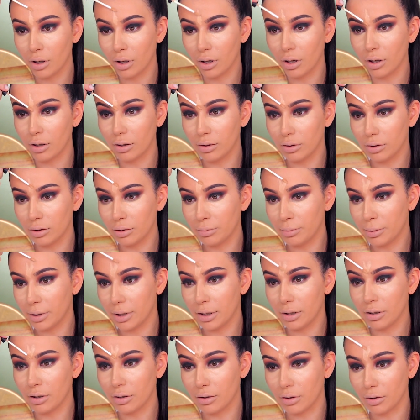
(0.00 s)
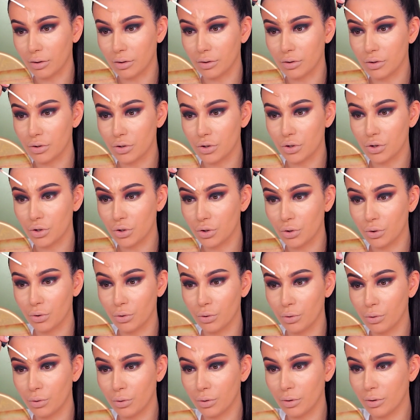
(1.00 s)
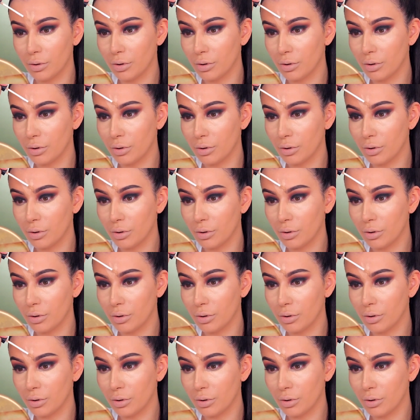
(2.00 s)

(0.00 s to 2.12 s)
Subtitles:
and a little bit onto